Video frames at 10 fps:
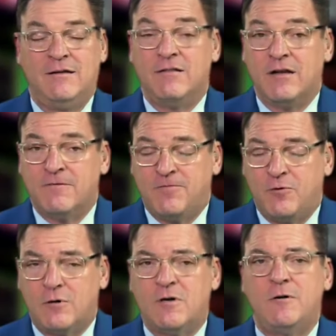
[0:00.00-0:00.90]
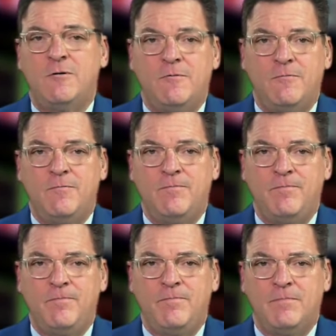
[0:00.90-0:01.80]
and therefore
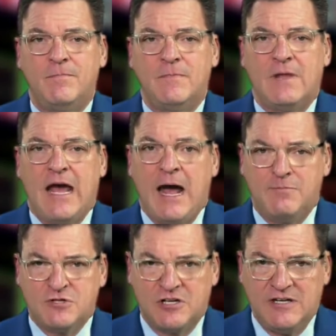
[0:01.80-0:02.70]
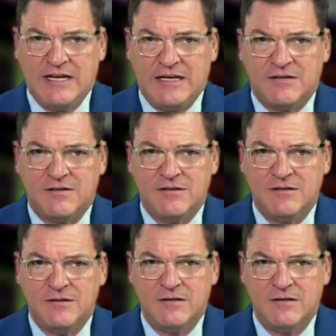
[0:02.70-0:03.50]
obsolete